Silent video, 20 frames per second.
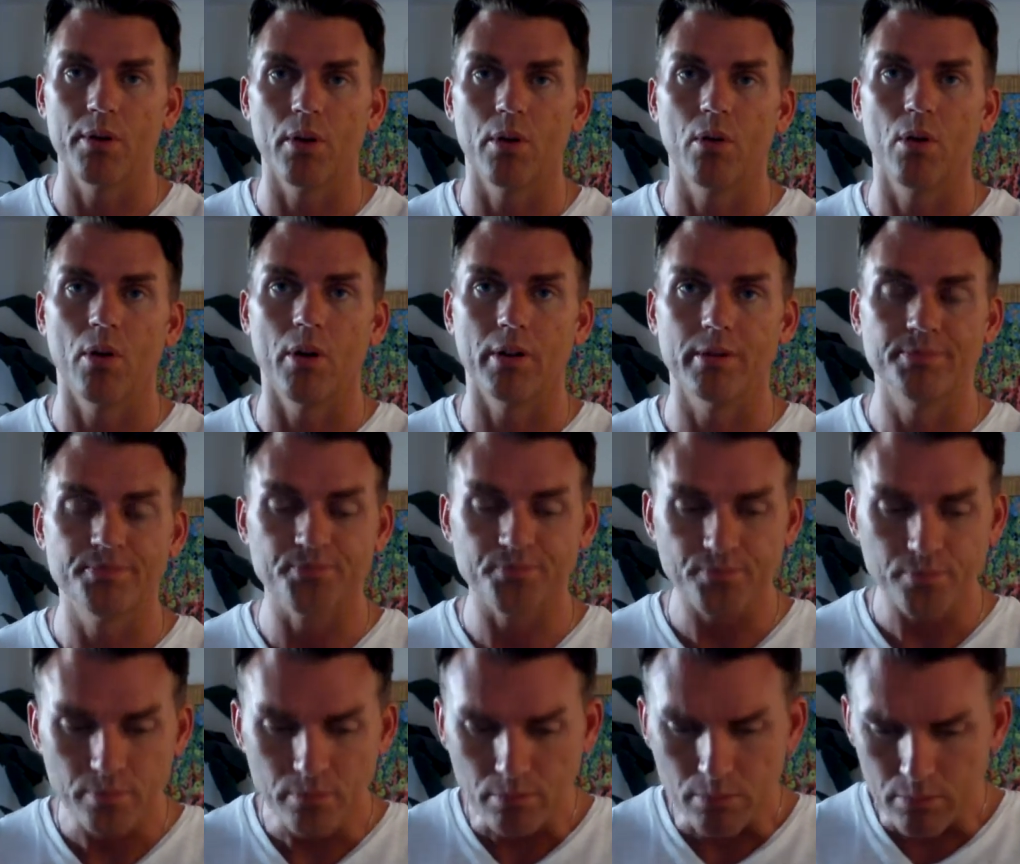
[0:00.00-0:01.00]
Lord.
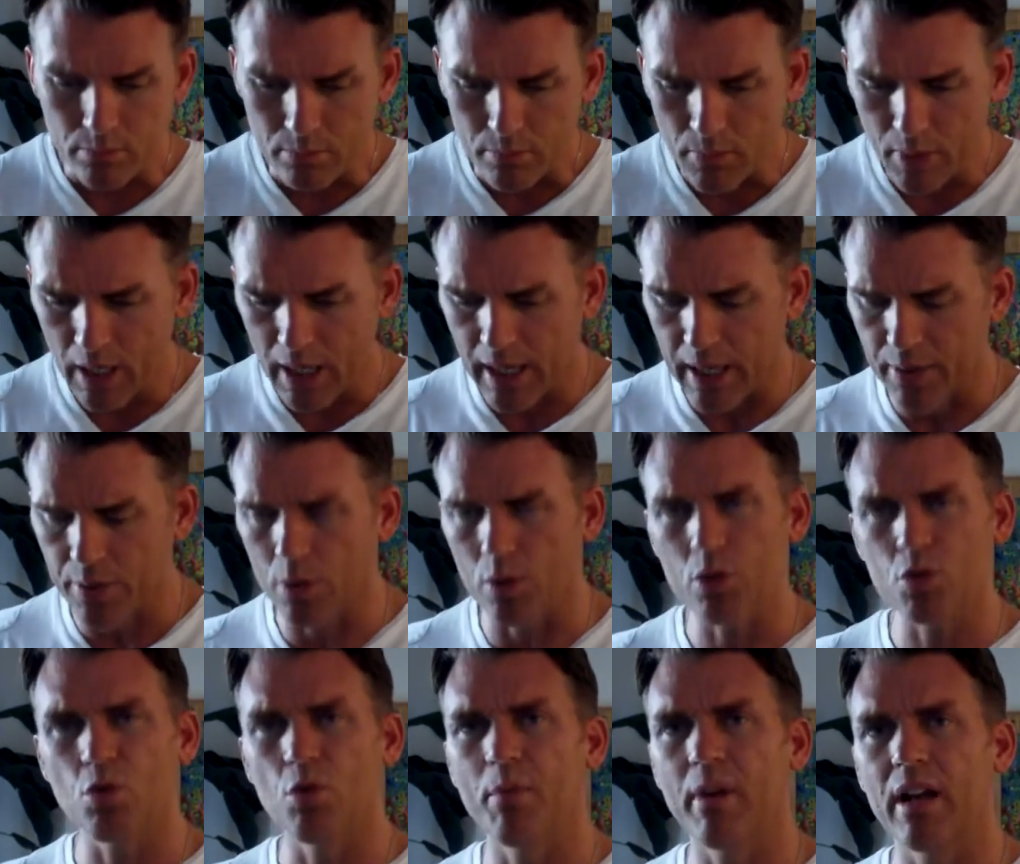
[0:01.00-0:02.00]
And those
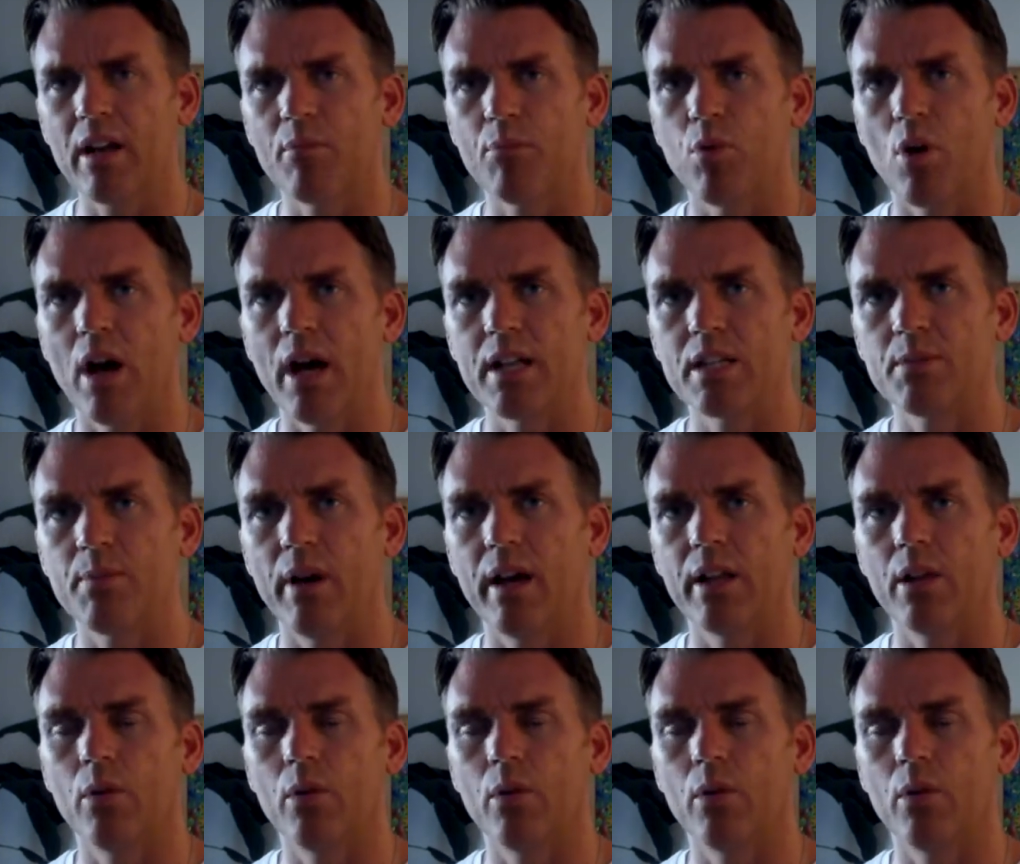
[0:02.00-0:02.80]
were made of bronze, by the